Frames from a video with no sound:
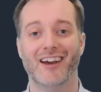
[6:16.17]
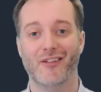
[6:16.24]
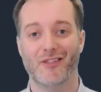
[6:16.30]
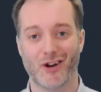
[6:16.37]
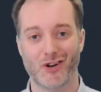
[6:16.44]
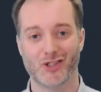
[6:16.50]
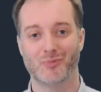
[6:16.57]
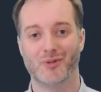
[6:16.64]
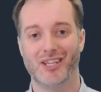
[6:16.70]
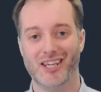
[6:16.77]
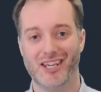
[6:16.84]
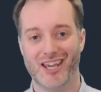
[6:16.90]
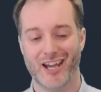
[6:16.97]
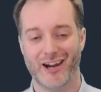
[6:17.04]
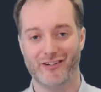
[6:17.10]
there are some
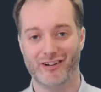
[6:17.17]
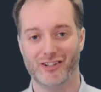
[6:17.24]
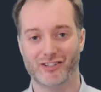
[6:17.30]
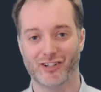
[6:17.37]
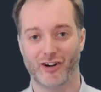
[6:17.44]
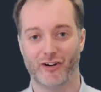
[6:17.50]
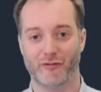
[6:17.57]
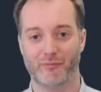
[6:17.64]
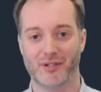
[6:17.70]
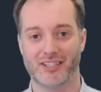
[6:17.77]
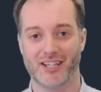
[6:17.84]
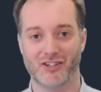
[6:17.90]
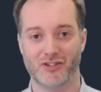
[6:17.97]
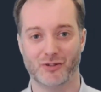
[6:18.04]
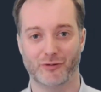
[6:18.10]
key areas of
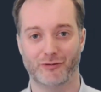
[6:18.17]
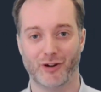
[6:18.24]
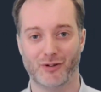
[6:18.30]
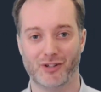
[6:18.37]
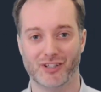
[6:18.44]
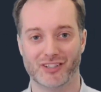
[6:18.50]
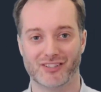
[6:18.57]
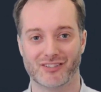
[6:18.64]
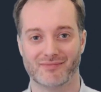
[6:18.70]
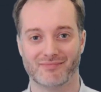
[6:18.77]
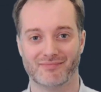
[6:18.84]
potential focus.